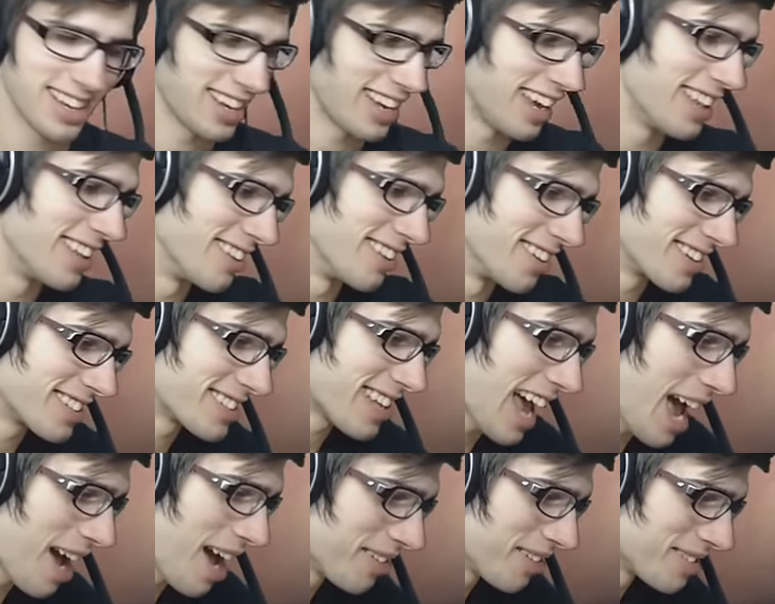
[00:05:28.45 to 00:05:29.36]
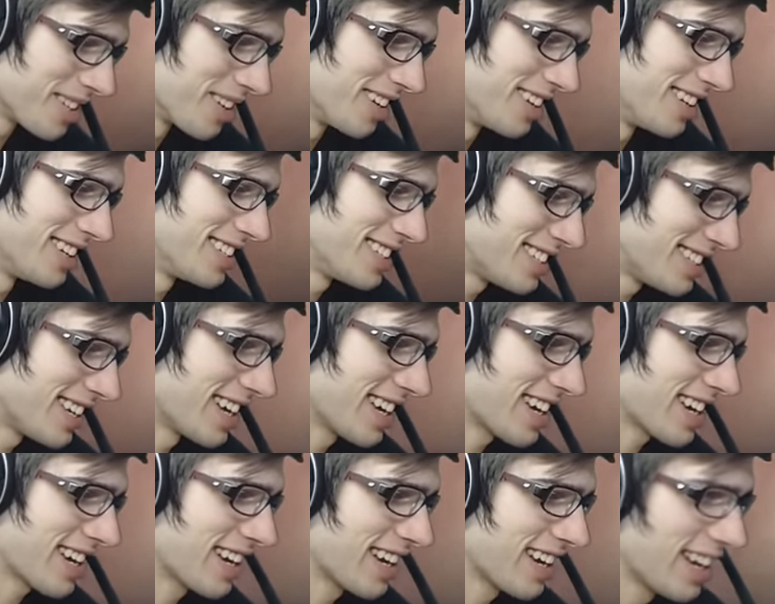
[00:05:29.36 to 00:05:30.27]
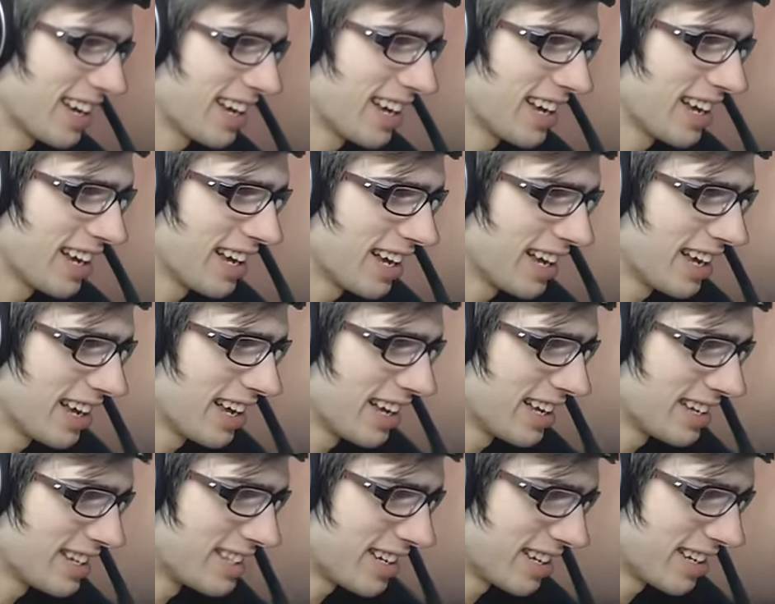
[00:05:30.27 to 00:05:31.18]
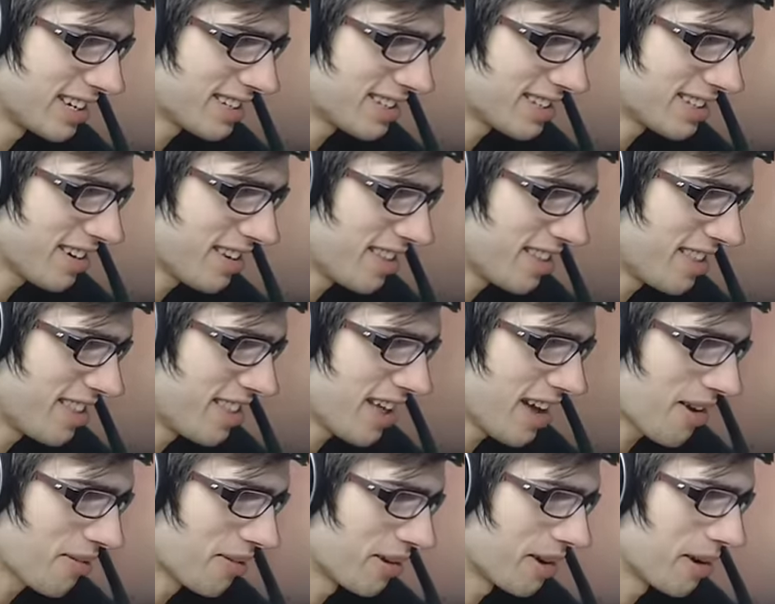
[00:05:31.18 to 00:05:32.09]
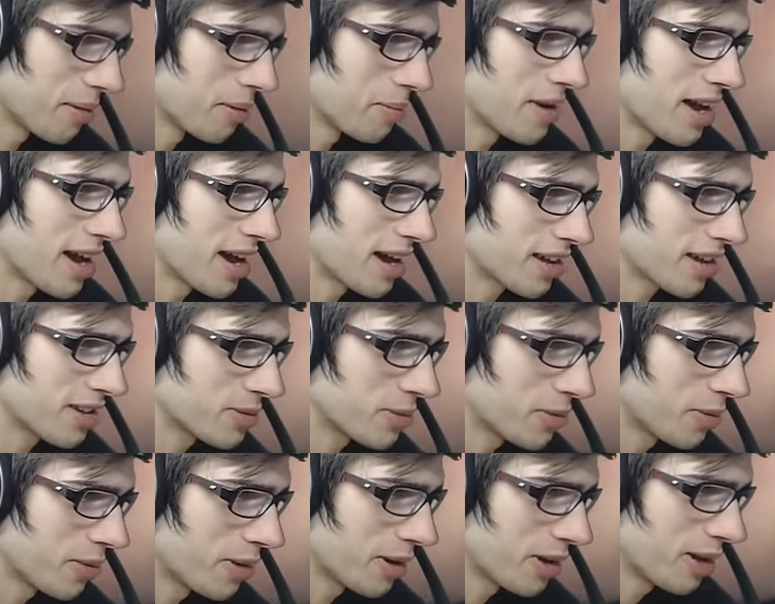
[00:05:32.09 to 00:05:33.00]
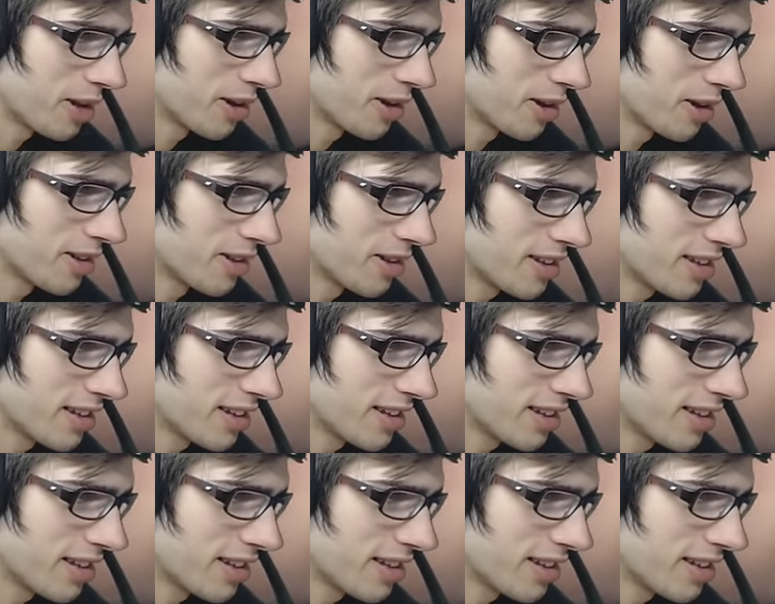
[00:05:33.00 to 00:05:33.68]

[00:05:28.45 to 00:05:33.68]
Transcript: It looks absolutely sick. So let's throw that one at the back as well.